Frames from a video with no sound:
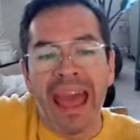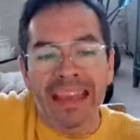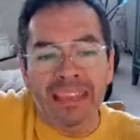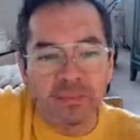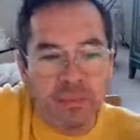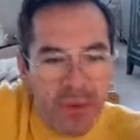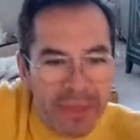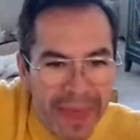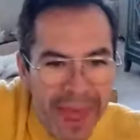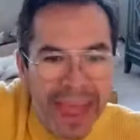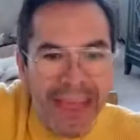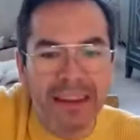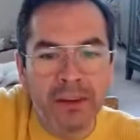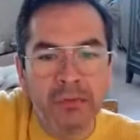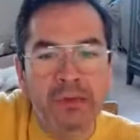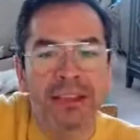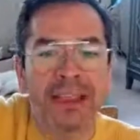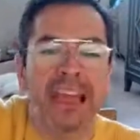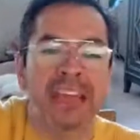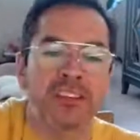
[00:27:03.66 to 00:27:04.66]
As with
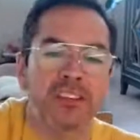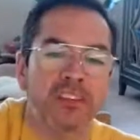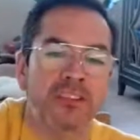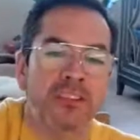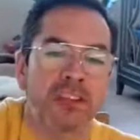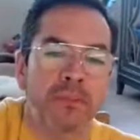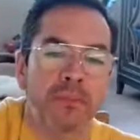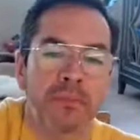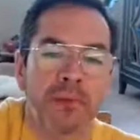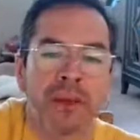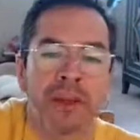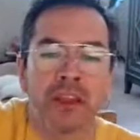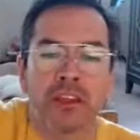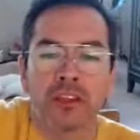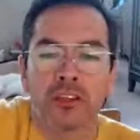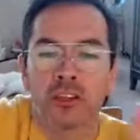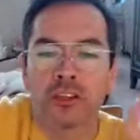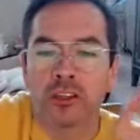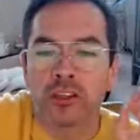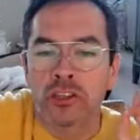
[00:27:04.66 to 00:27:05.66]
any relationship,
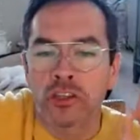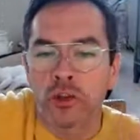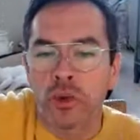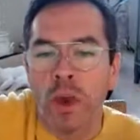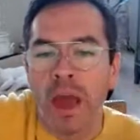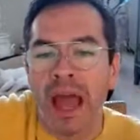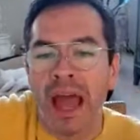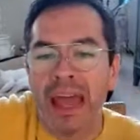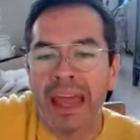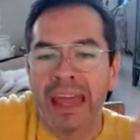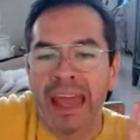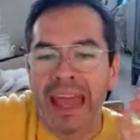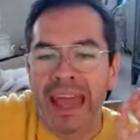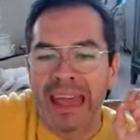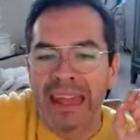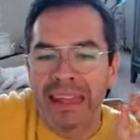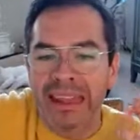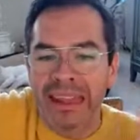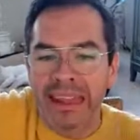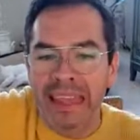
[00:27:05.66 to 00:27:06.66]
you should try
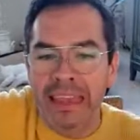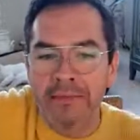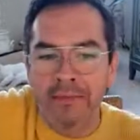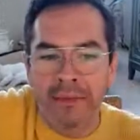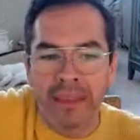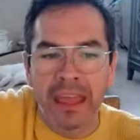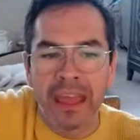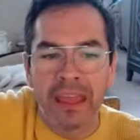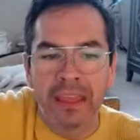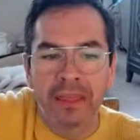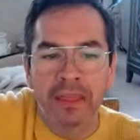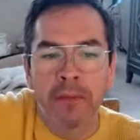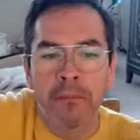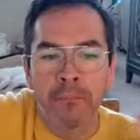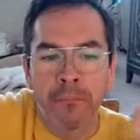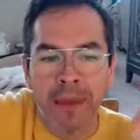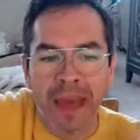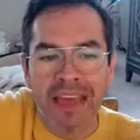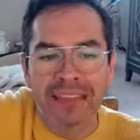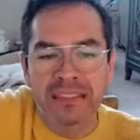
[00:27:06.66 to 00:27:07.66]
and leave in the
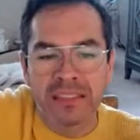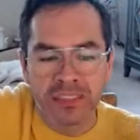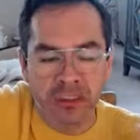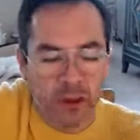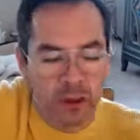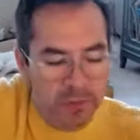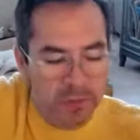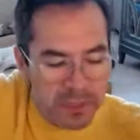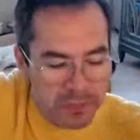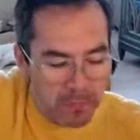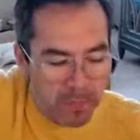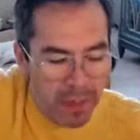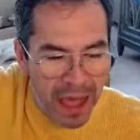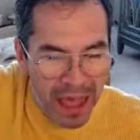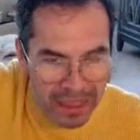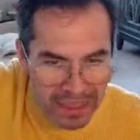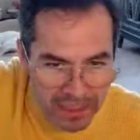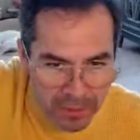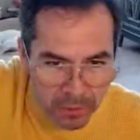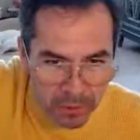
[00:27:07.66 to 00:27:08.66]
best terms
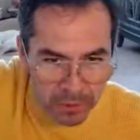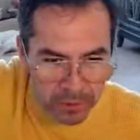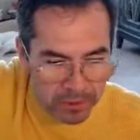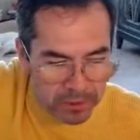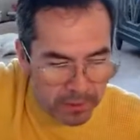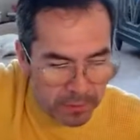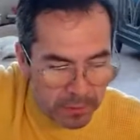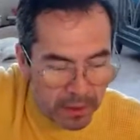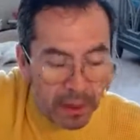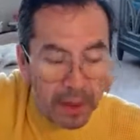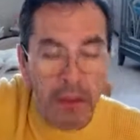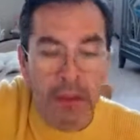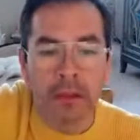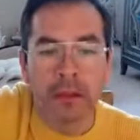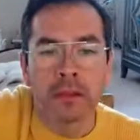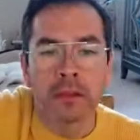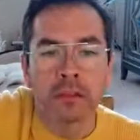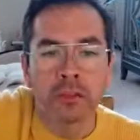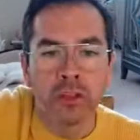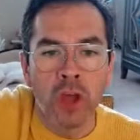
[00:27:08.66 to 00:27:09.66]
possible.
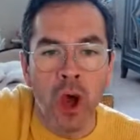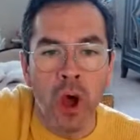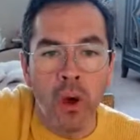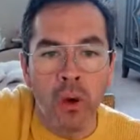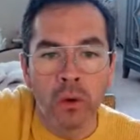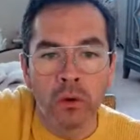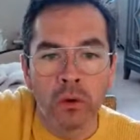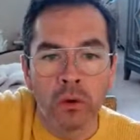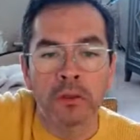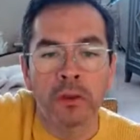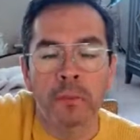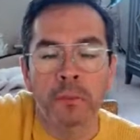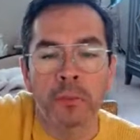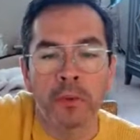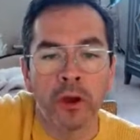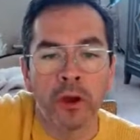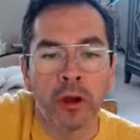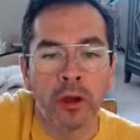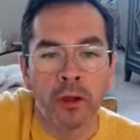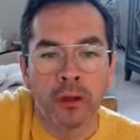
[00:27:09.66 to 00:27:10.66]
Don't
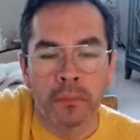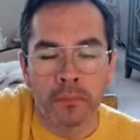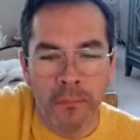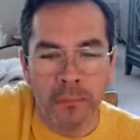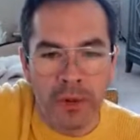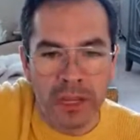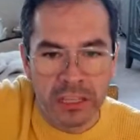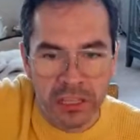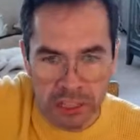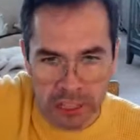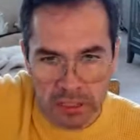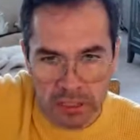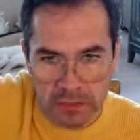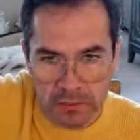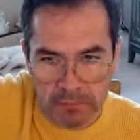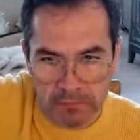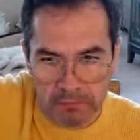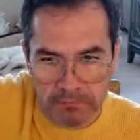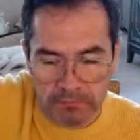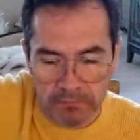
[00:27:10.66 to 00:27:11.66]
burn
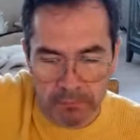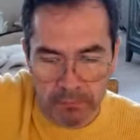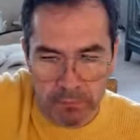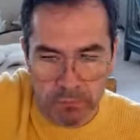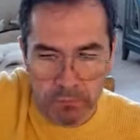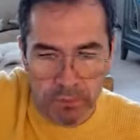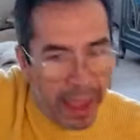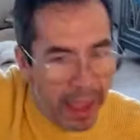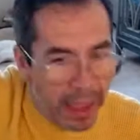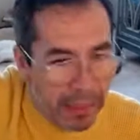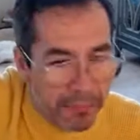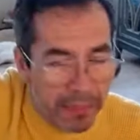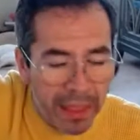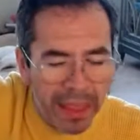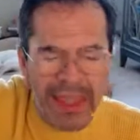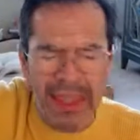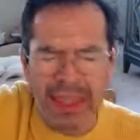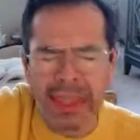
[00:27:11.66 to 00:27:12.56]
bridges. Okay?